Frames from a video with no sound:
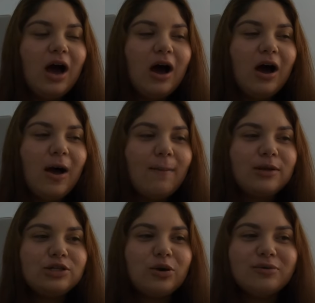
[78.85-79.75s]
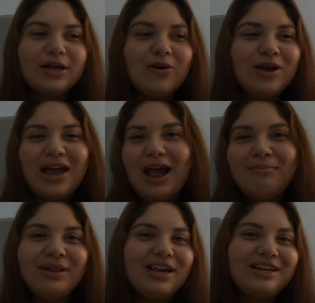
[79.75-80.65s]
Um, so I was like, okay, I
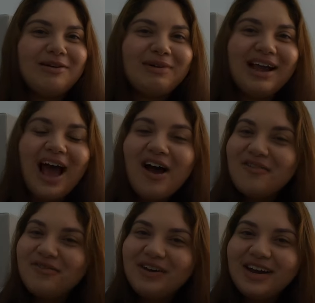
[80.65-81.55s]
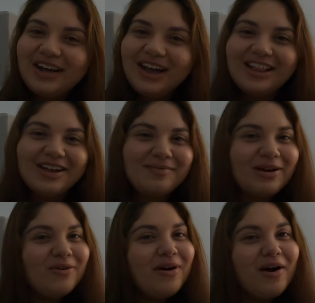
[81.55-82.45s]
planned out my outfit. I got like
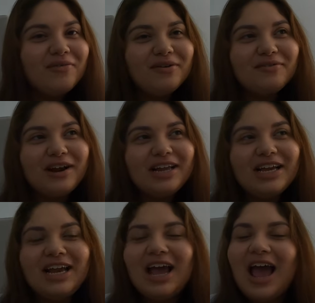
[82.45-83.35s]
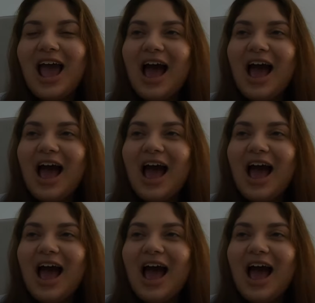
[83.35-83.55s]
my whole outfit ready.